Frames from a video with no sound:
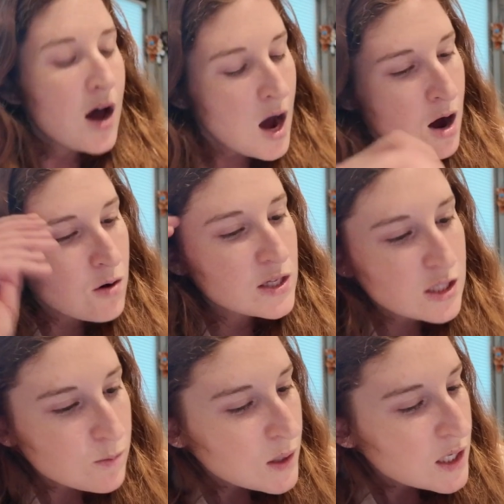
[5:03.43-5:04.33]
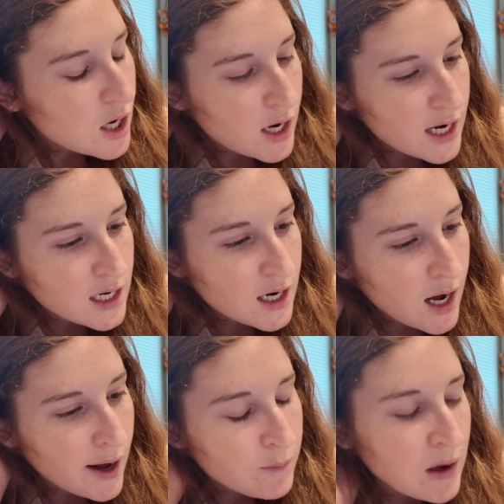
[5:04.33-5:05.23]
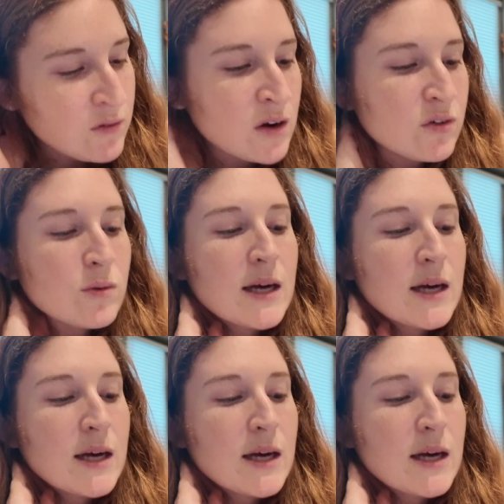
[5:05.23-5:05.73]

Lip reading: Oh, this could be good. I've never